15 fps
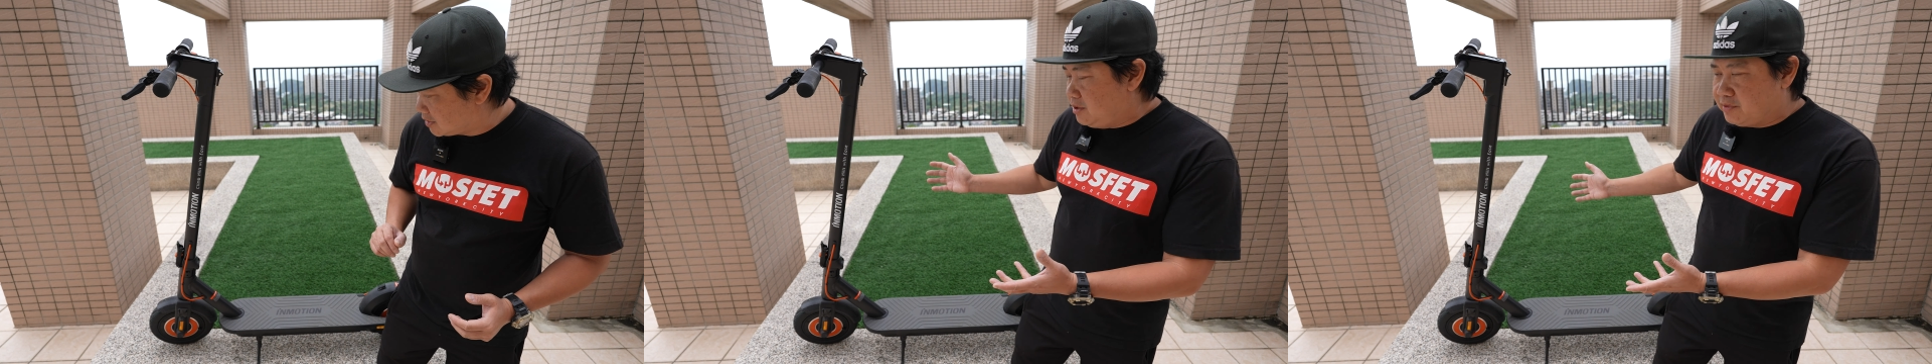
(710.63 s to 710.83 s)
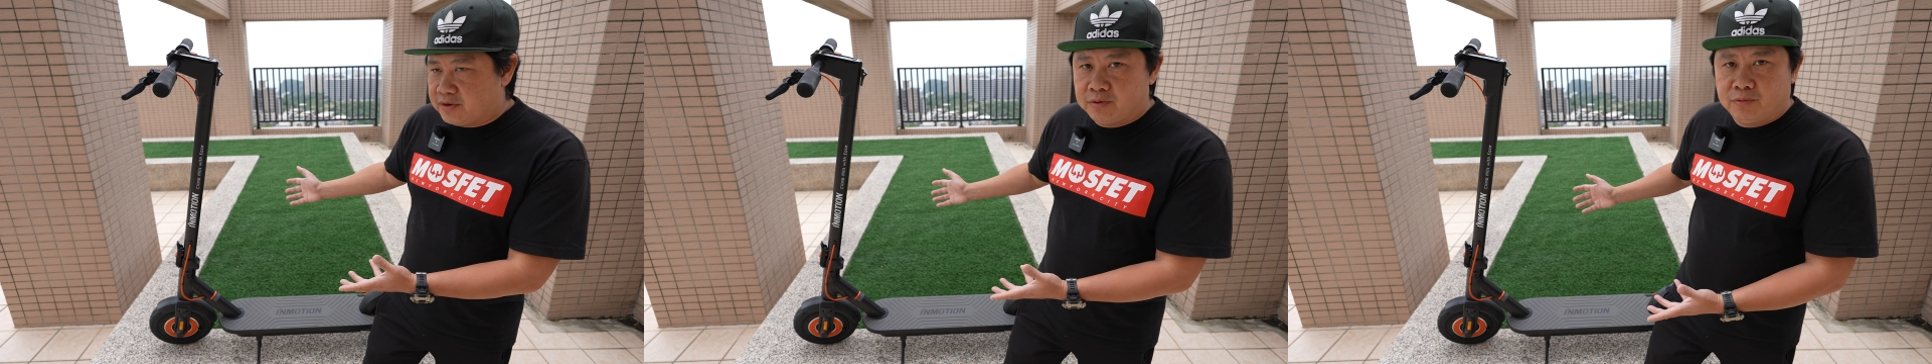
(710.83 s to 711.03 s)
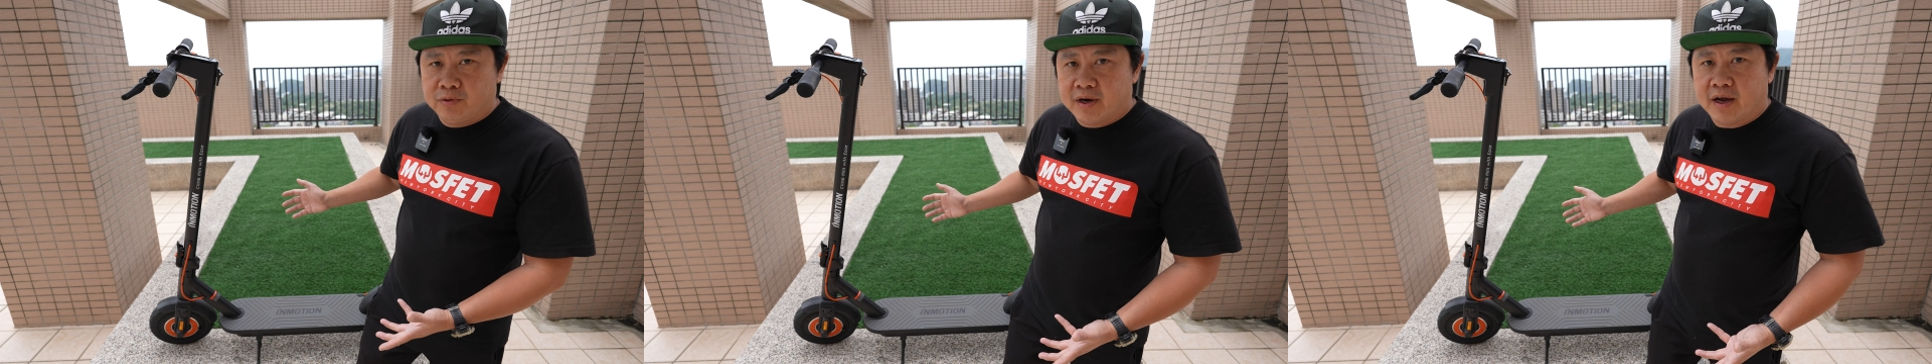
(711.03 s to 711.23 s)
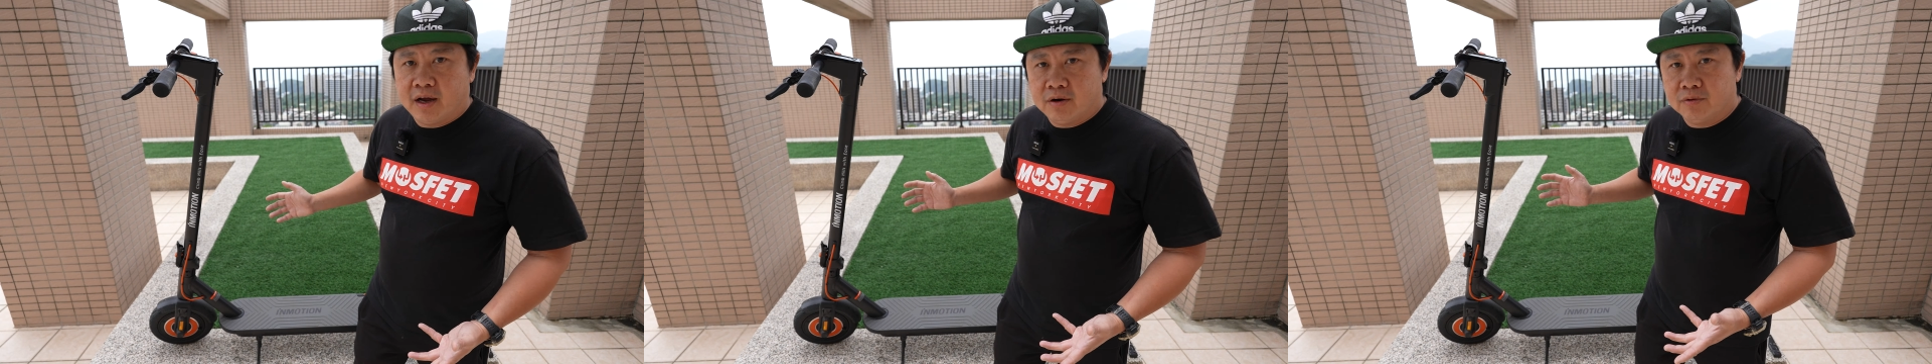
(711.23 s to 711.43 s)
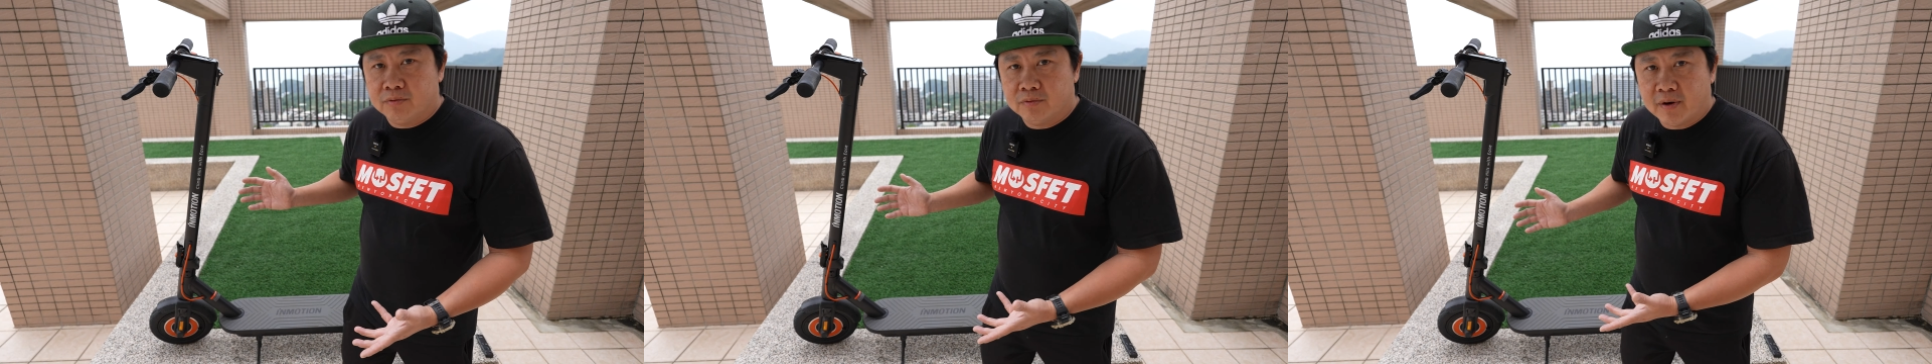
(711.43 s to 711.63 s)
even when
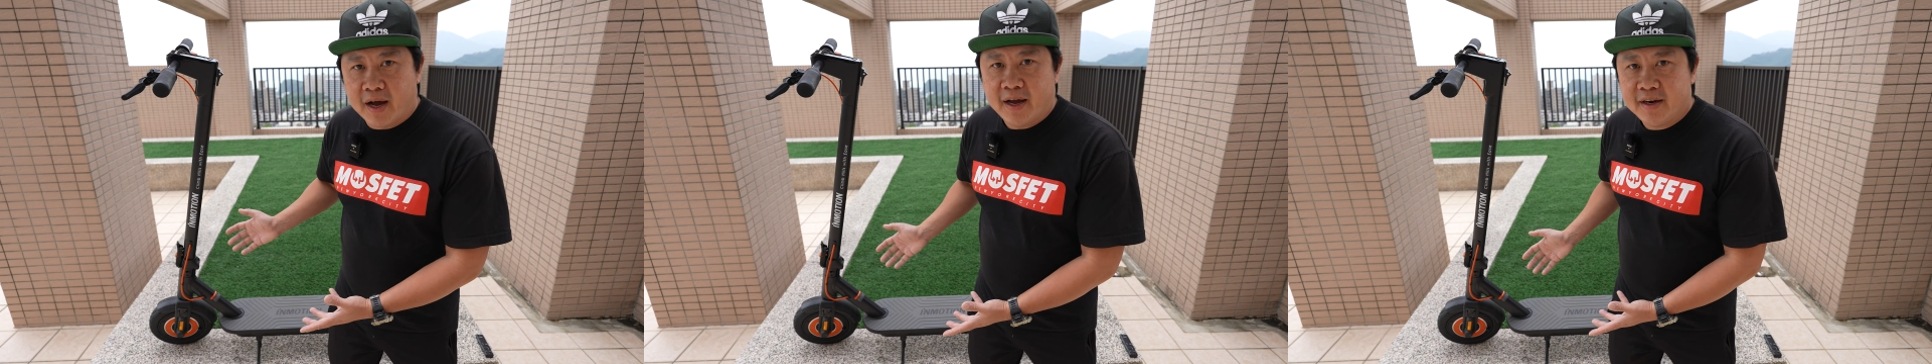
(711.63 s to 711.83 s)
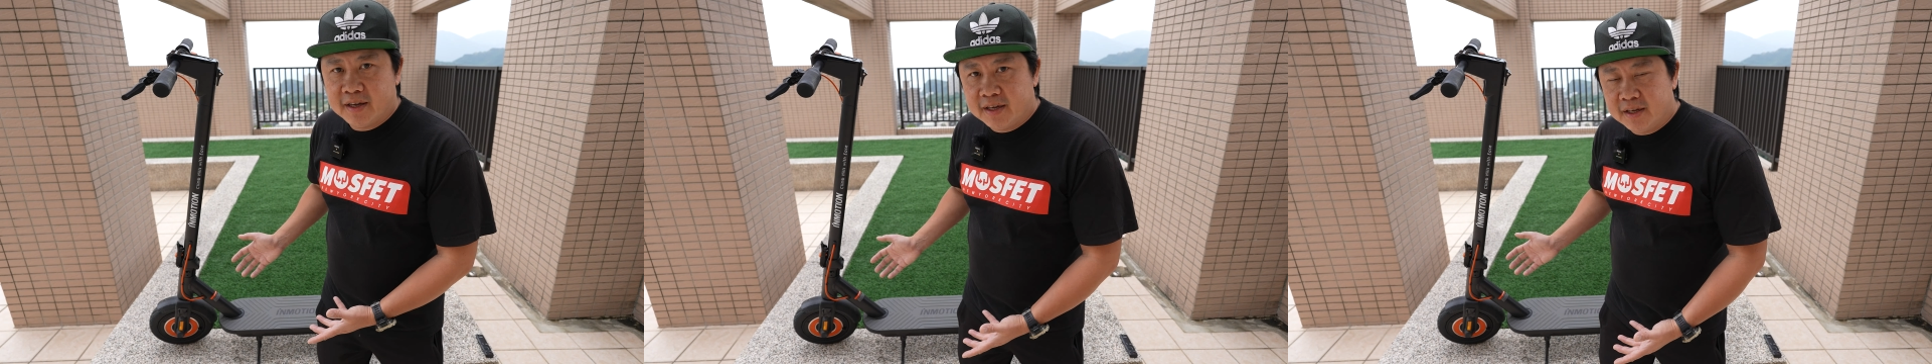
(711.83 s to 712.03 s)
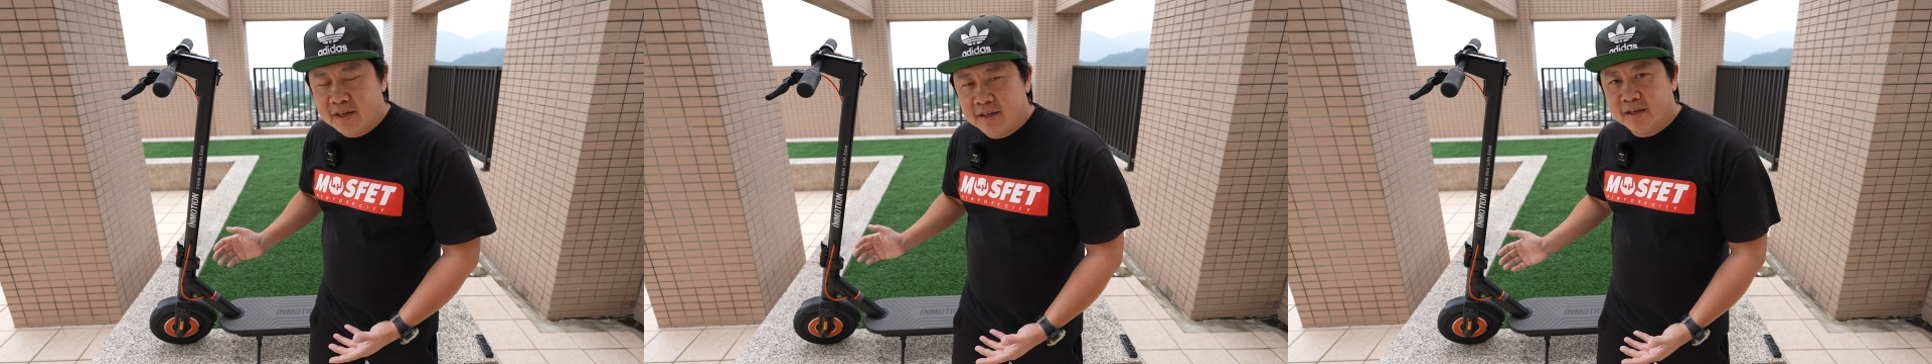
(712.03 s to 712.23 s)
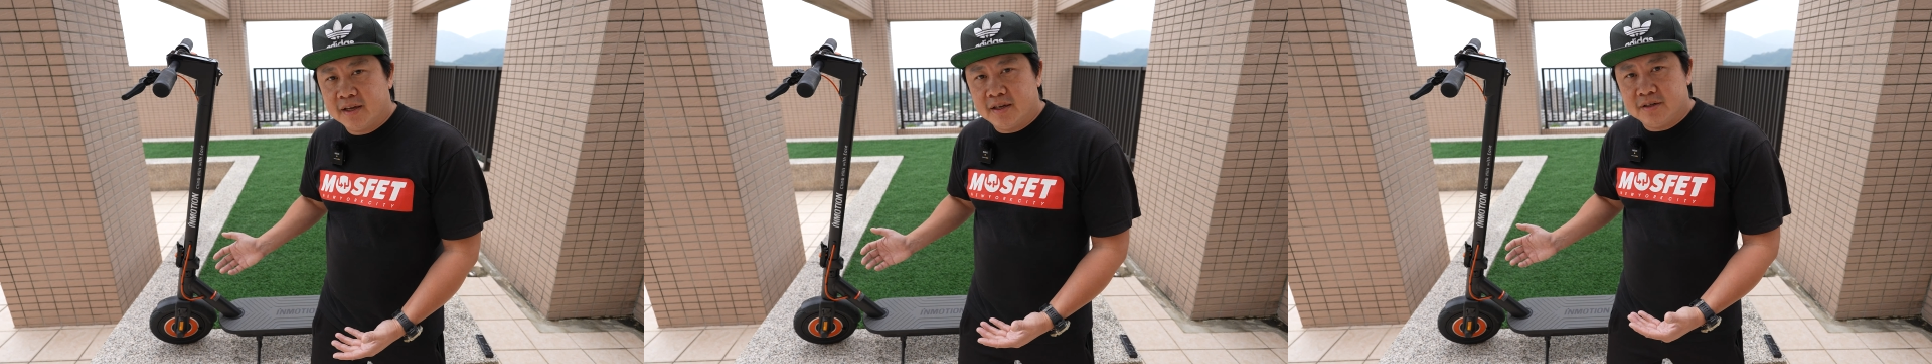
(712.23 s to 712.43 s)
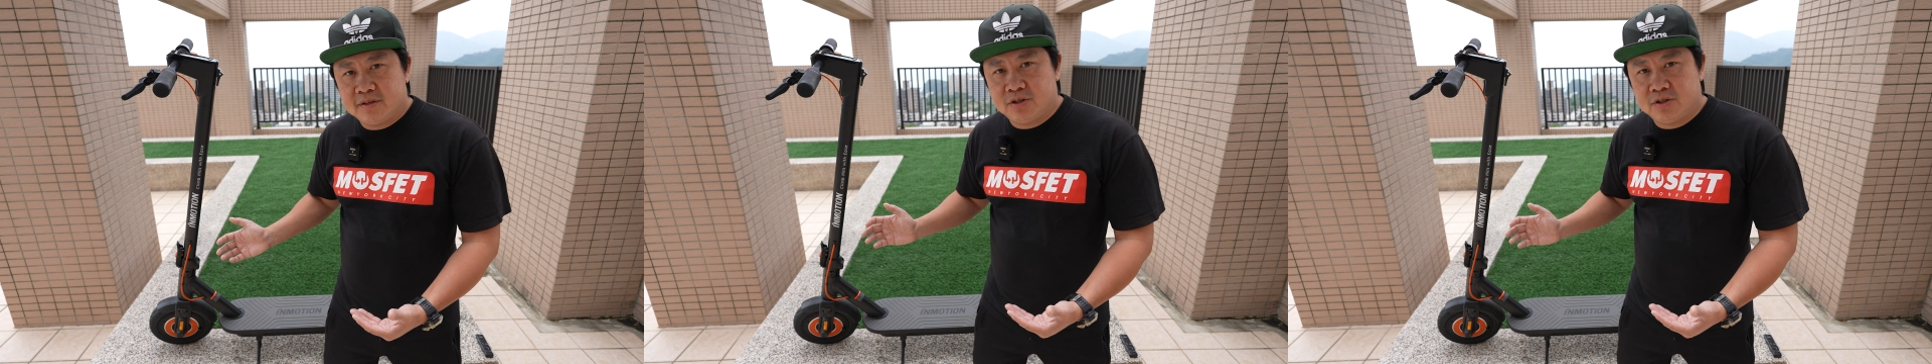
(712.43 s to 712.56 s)
I ride it in a